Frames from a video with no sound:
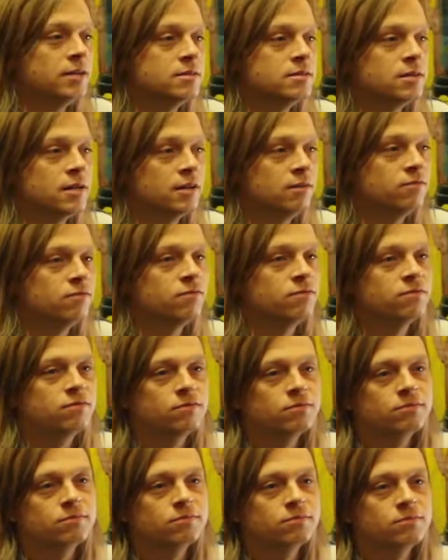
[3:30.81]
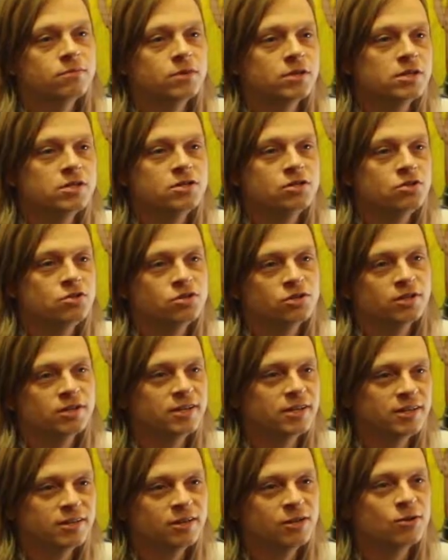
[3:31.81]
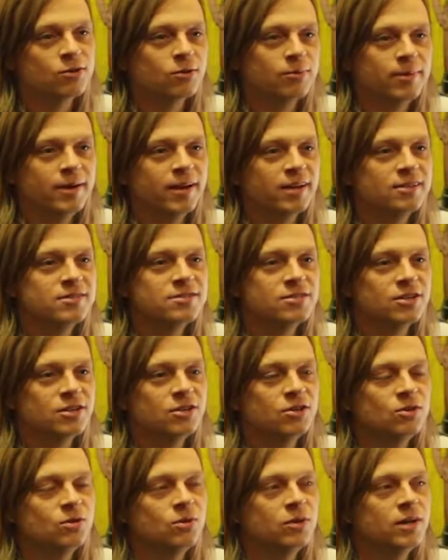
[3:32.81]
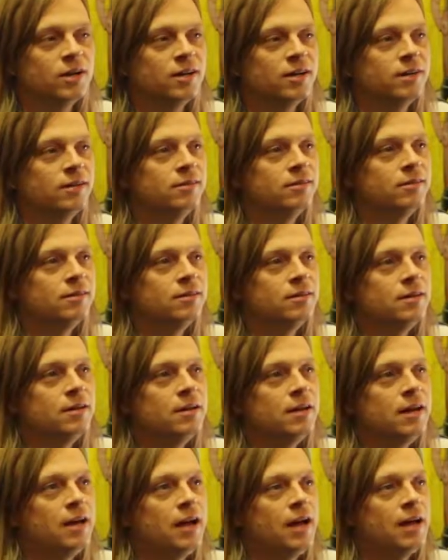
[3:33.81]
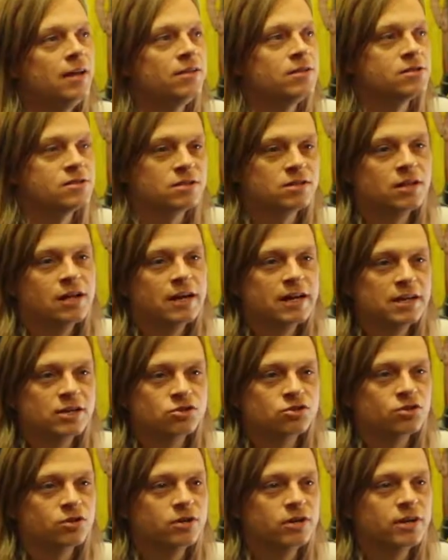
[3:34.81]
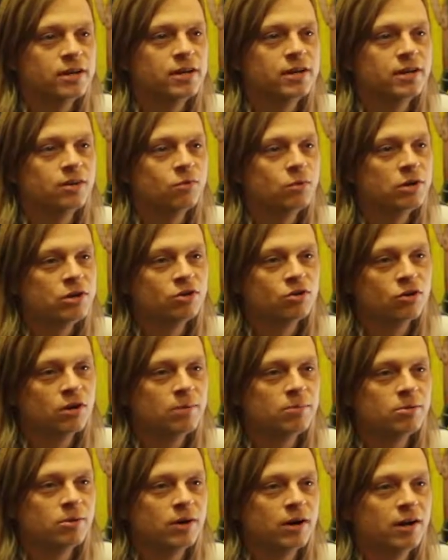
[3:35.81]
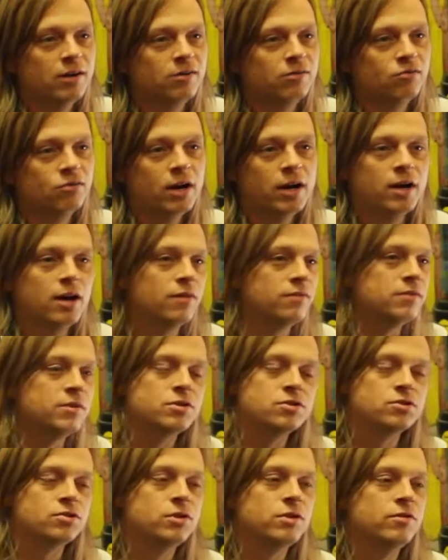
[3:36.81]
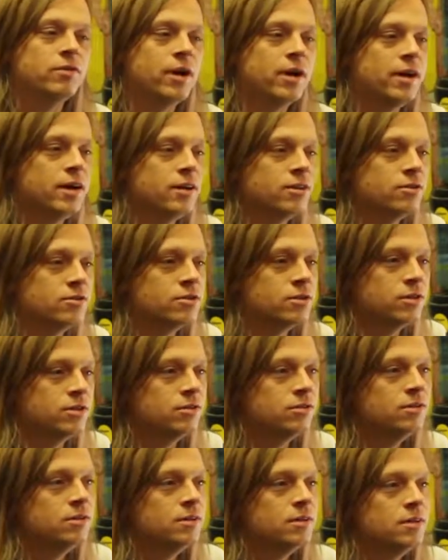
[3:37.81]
and stuff, it's usually local bands. So and there's a lot of history, and we grew up right off this street right here. So.